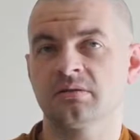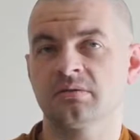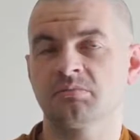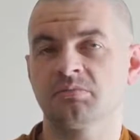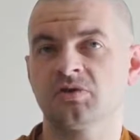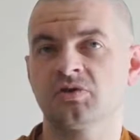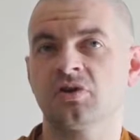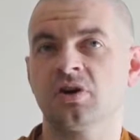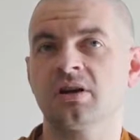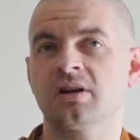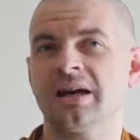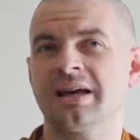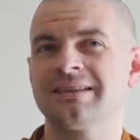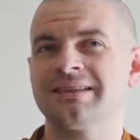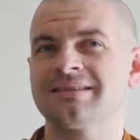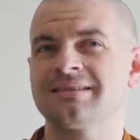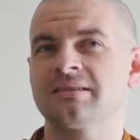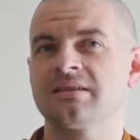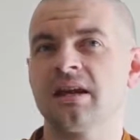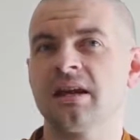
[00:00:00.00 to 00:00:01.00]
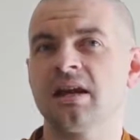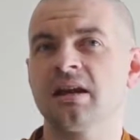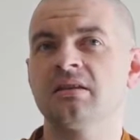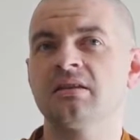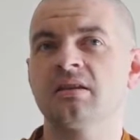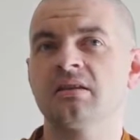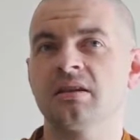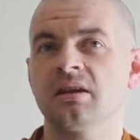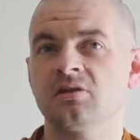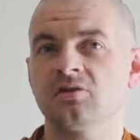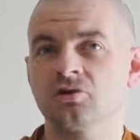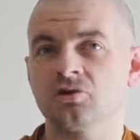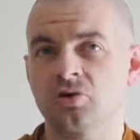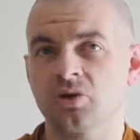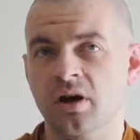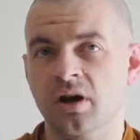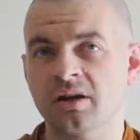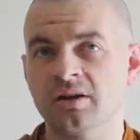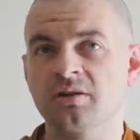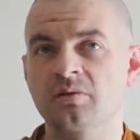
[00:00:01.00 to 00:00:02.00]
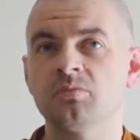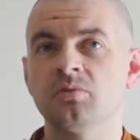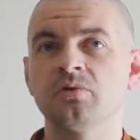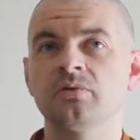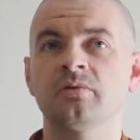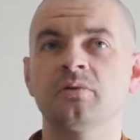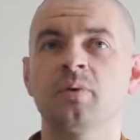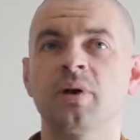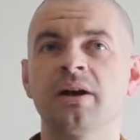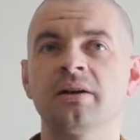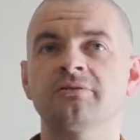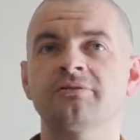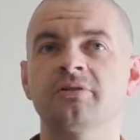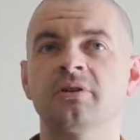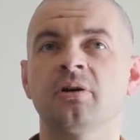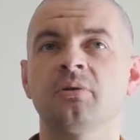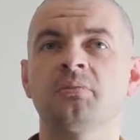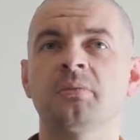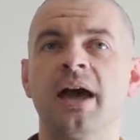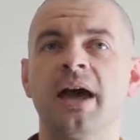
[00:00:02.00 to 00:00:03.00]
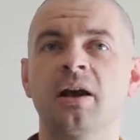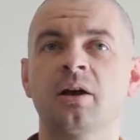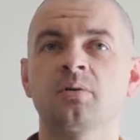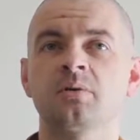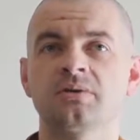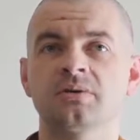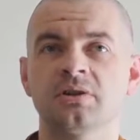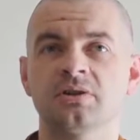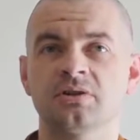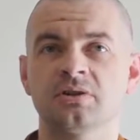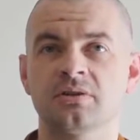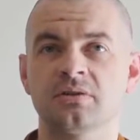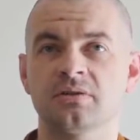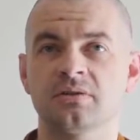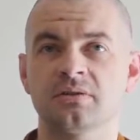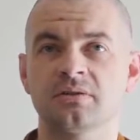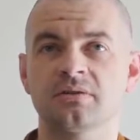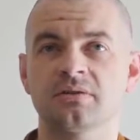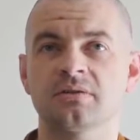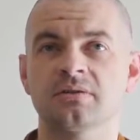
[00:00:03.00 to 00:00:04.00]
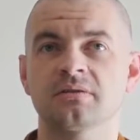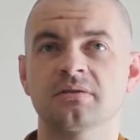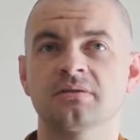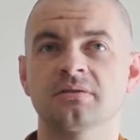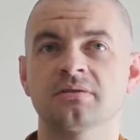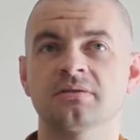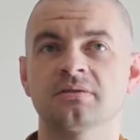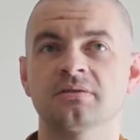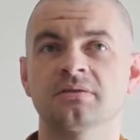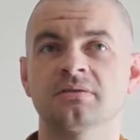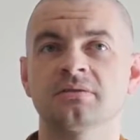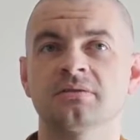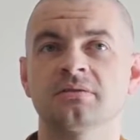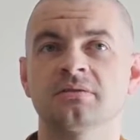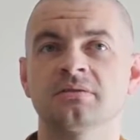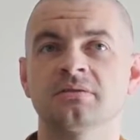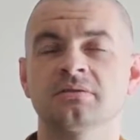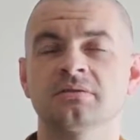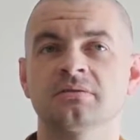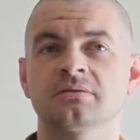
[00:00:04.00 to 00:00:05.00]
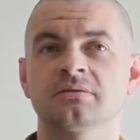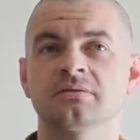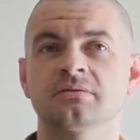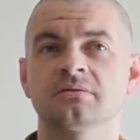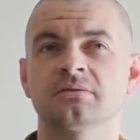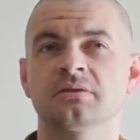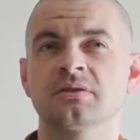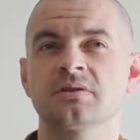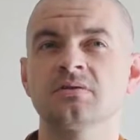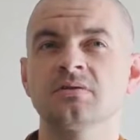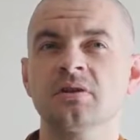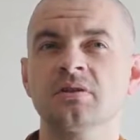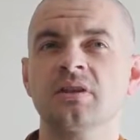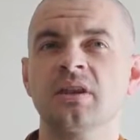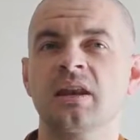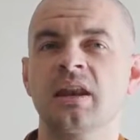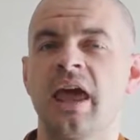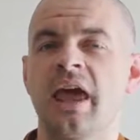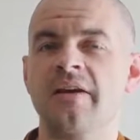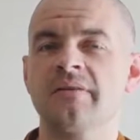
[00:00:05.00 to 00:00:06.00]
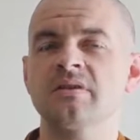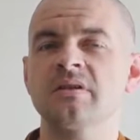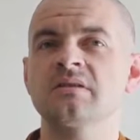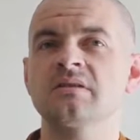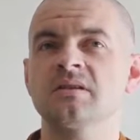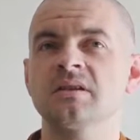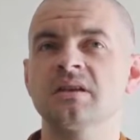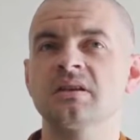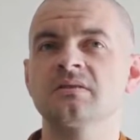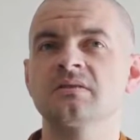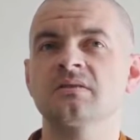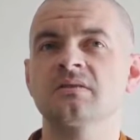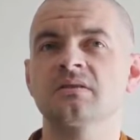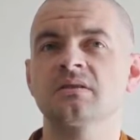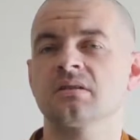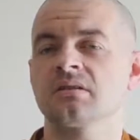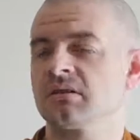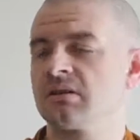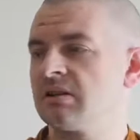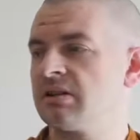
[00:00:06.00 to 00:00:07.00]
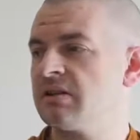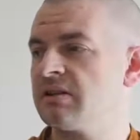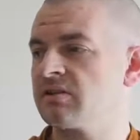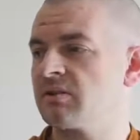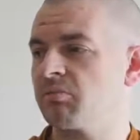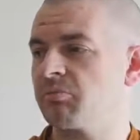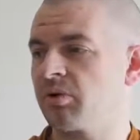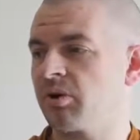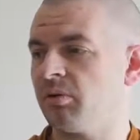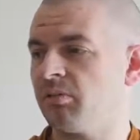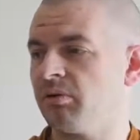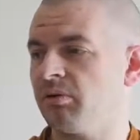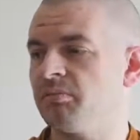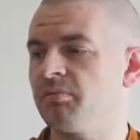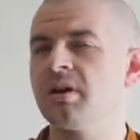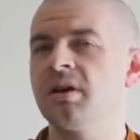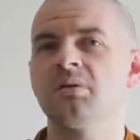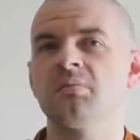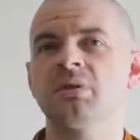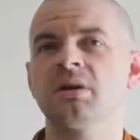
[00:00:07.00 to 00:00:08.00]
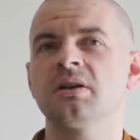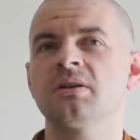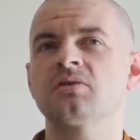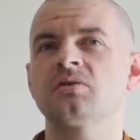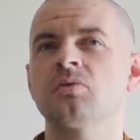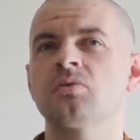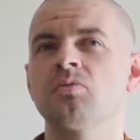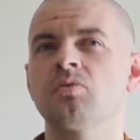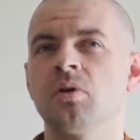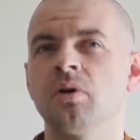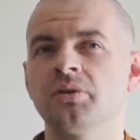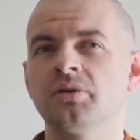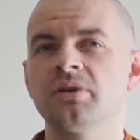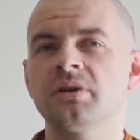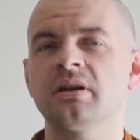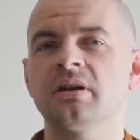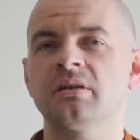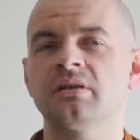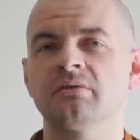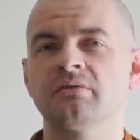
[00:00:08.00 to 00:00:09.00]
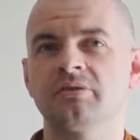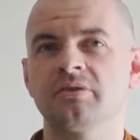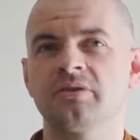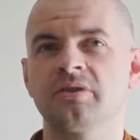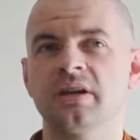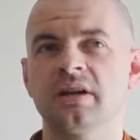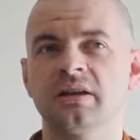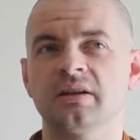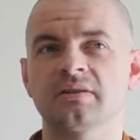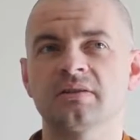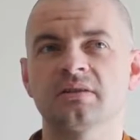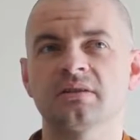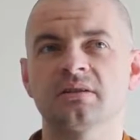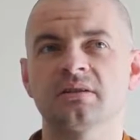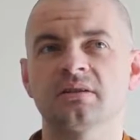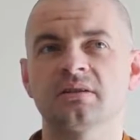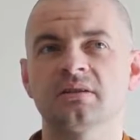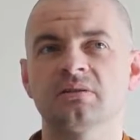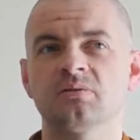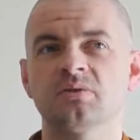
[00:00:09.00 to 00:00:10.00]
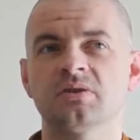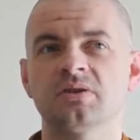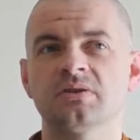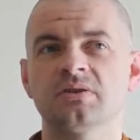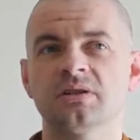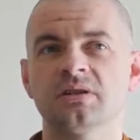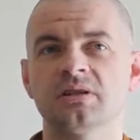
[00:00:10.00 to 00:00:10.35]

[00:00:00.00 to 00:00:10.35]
Try to understand that they're trying to move away from acquisitions. It's not that having things is the problem, but it's the wanting for things which is the